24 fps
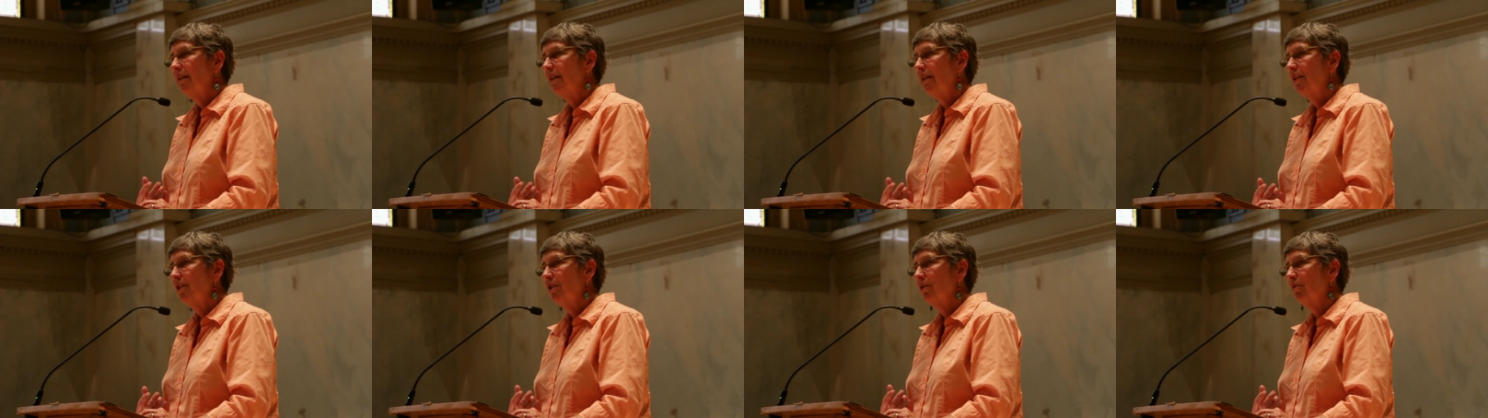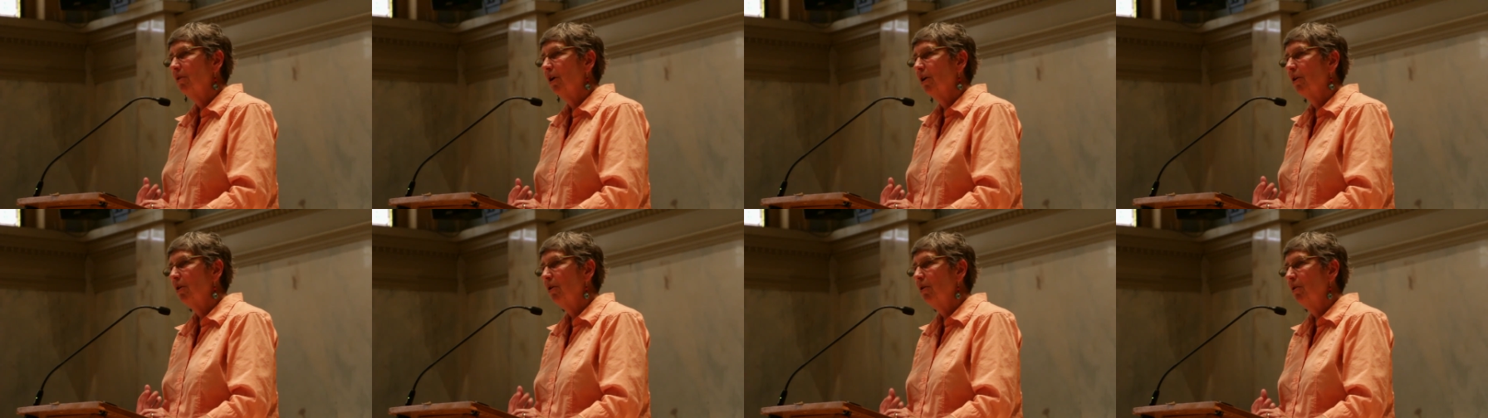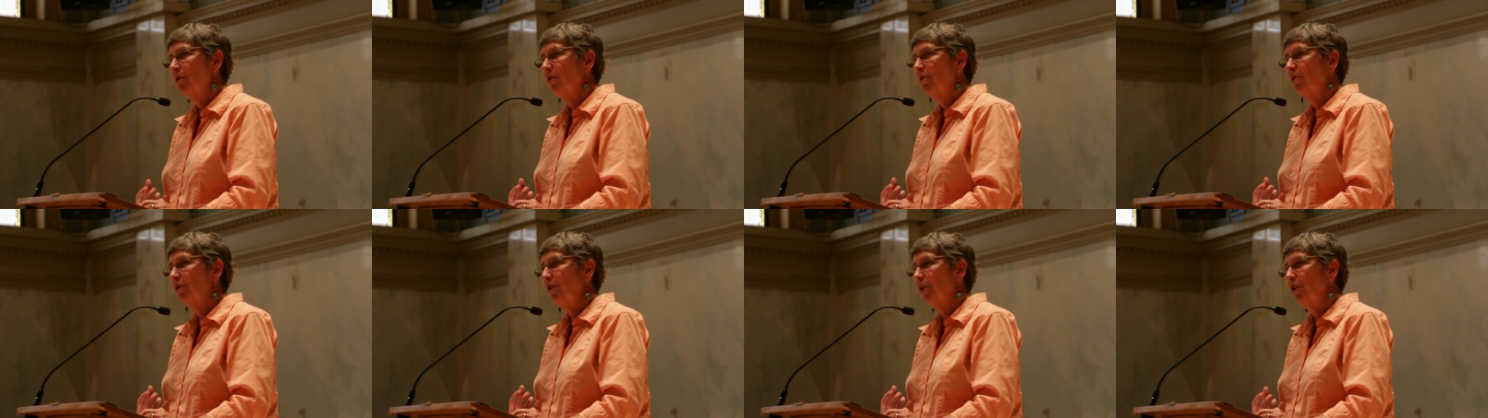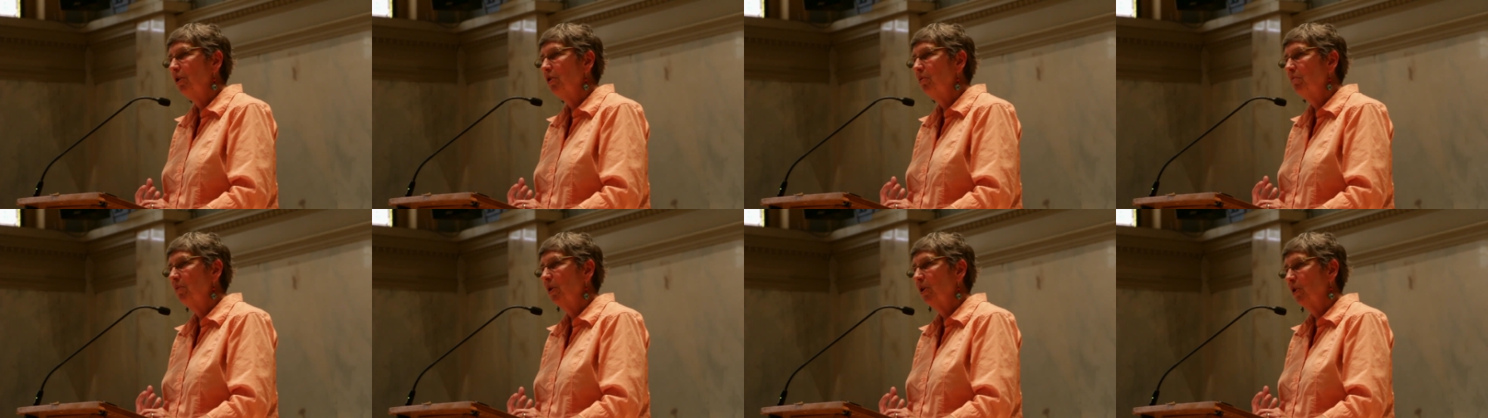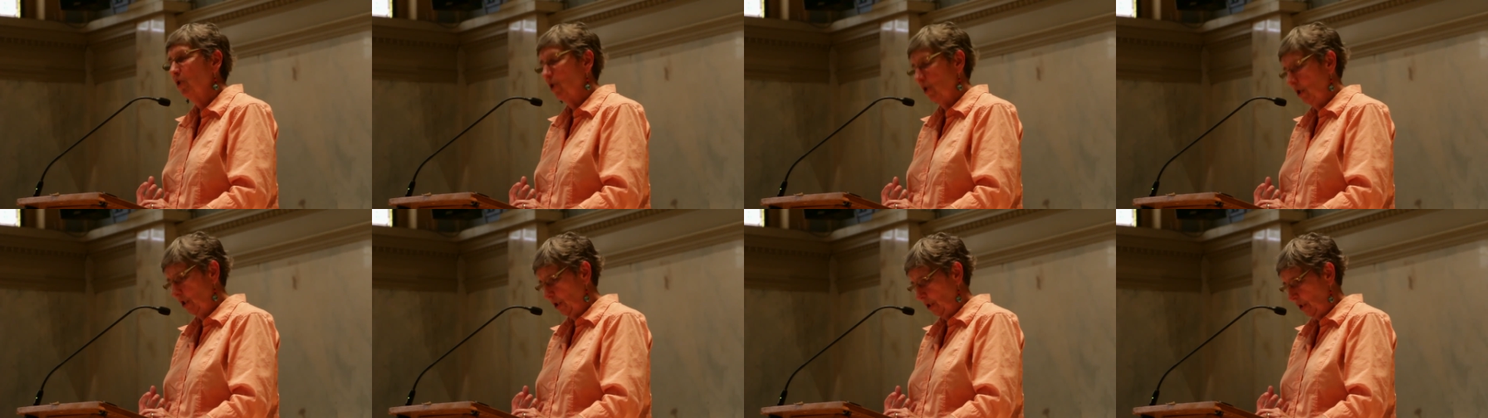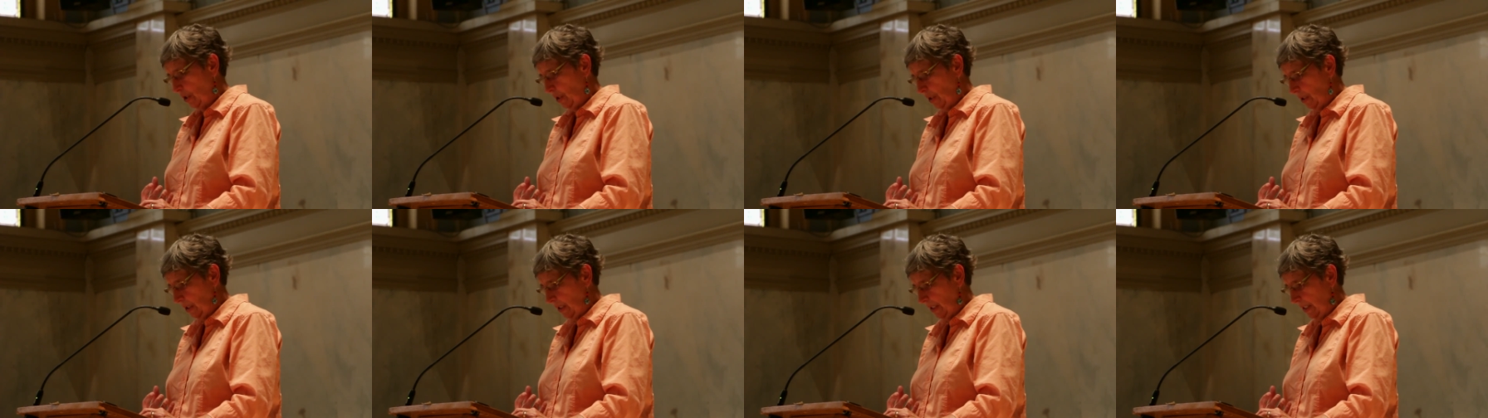into our own human
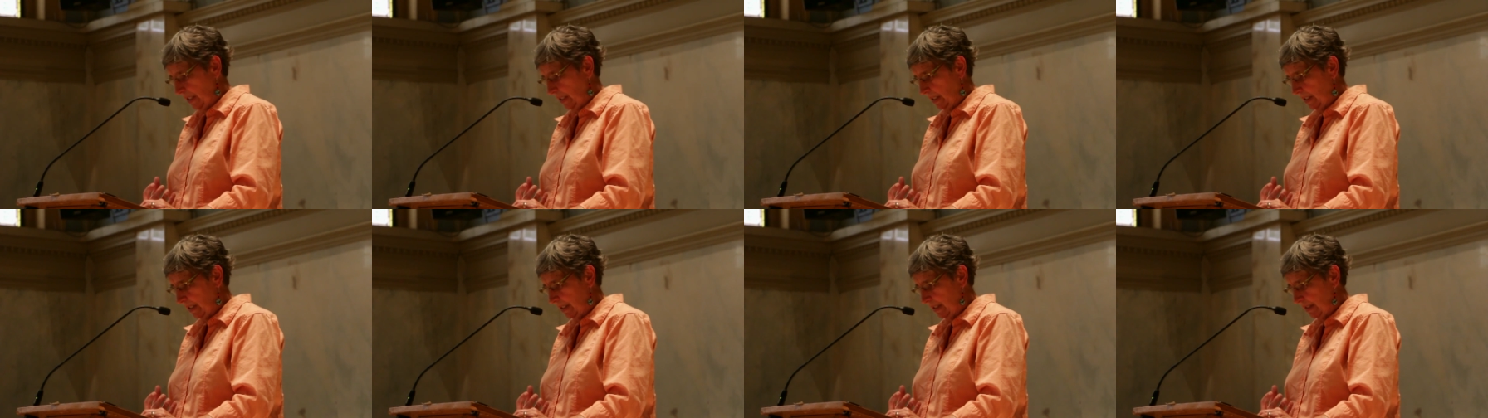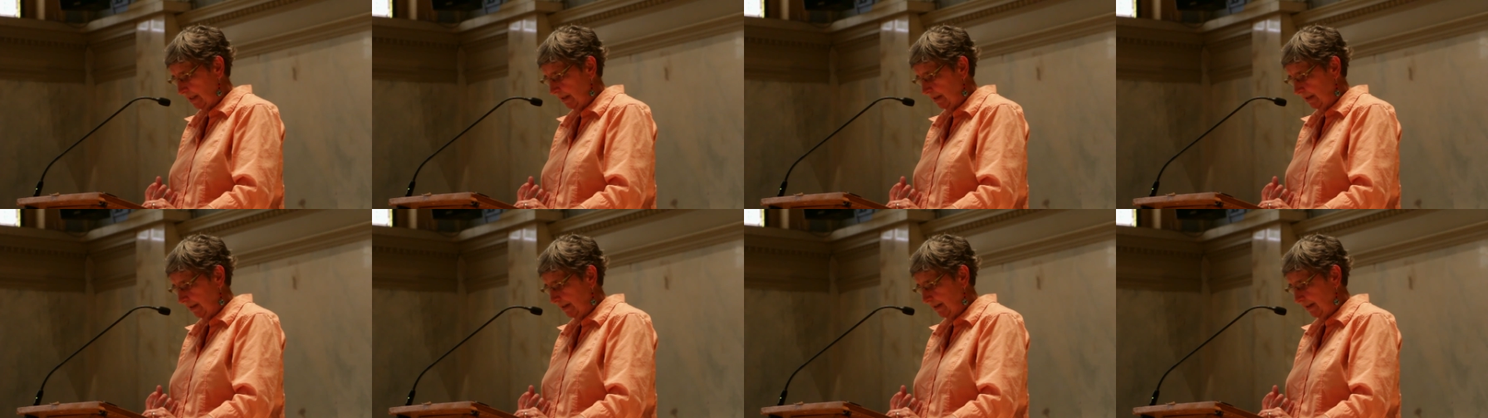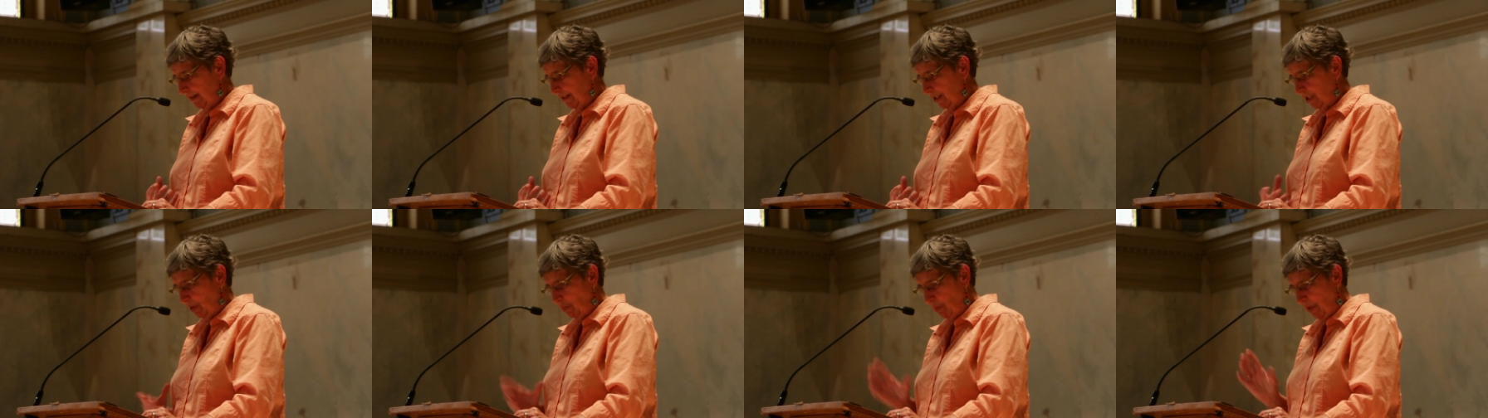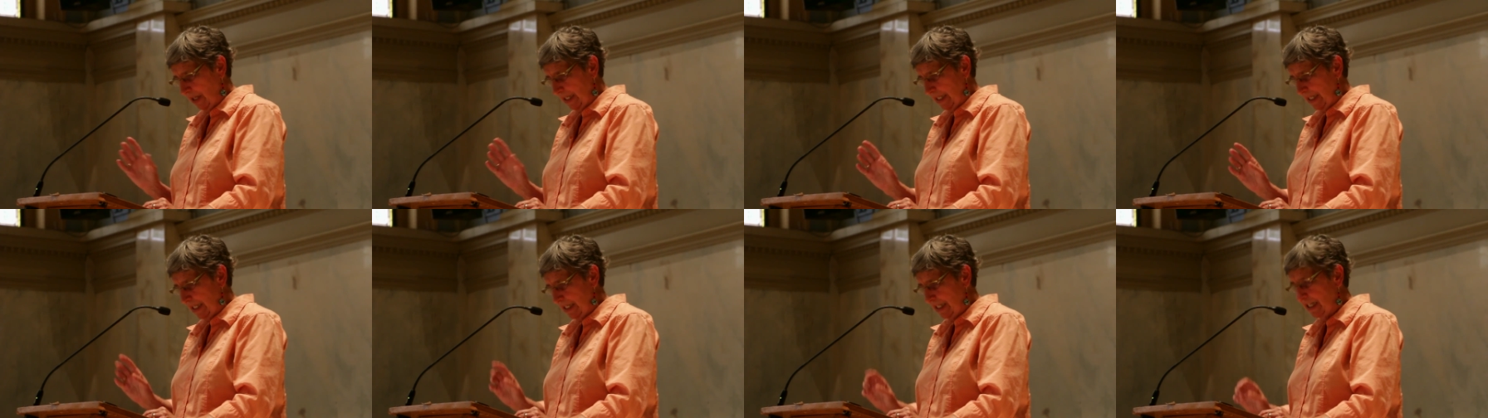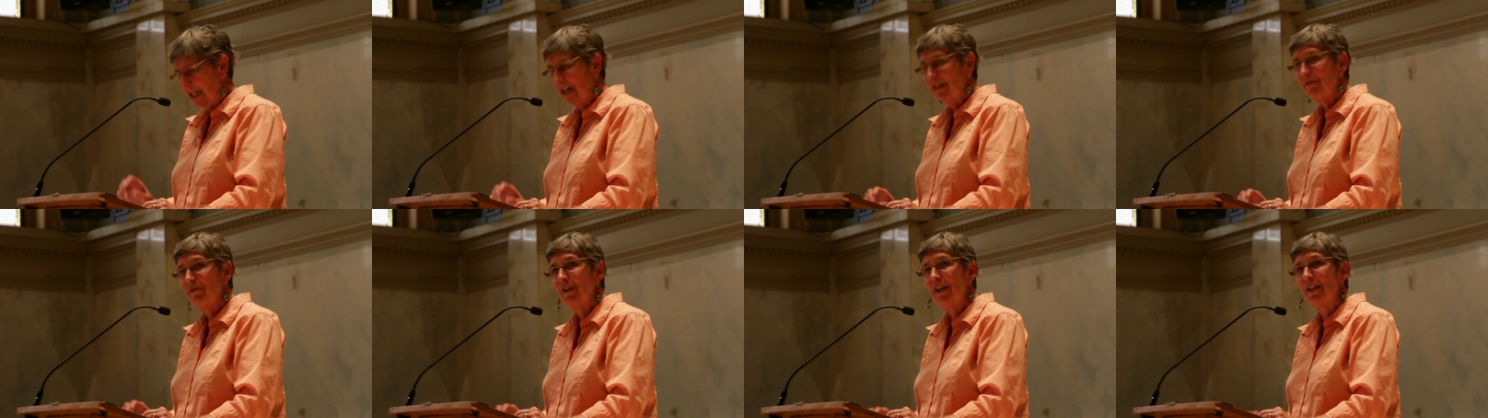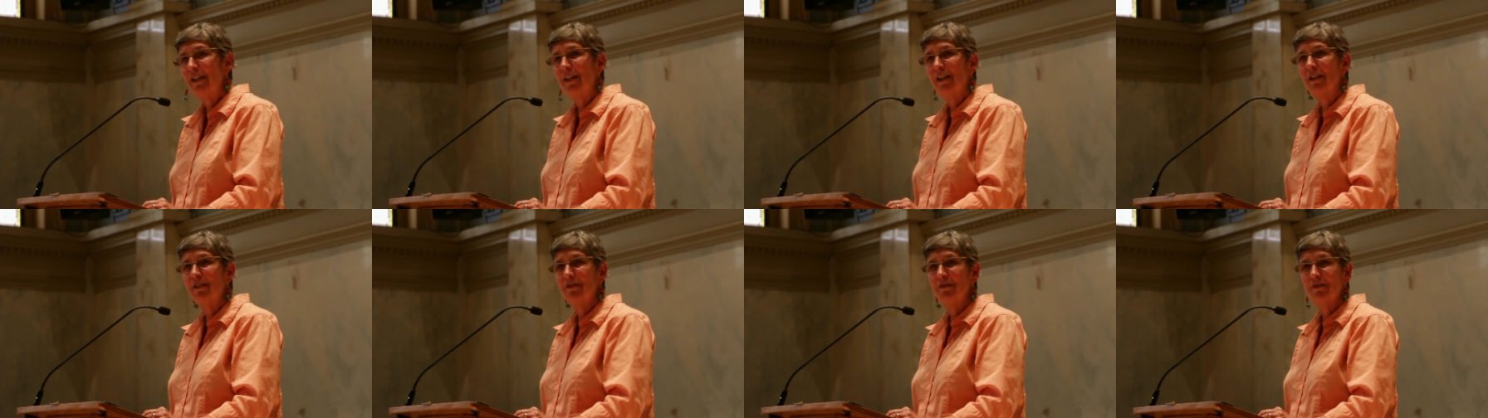consciousness. It's big stuff,
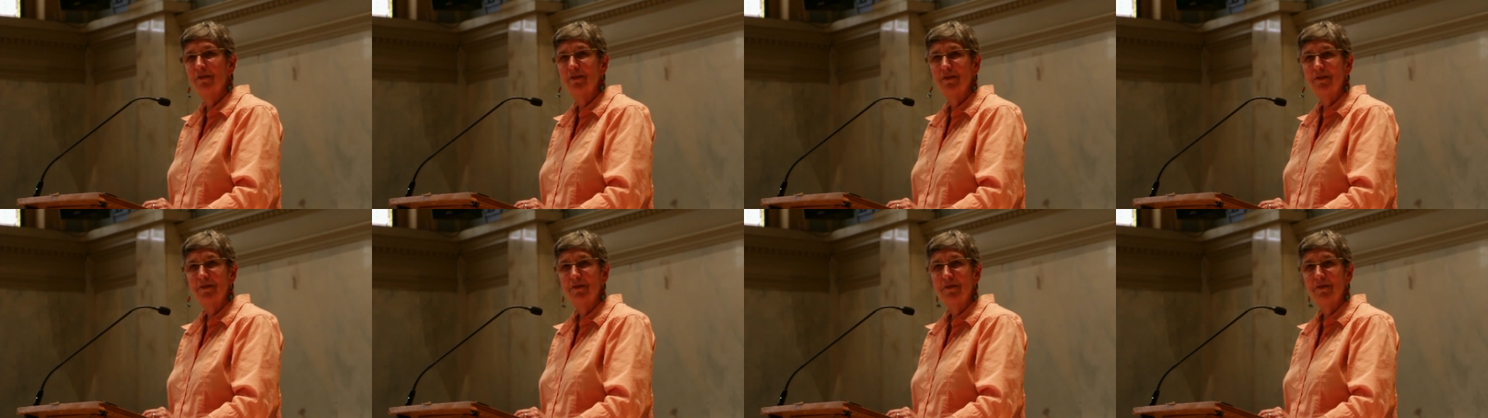I know,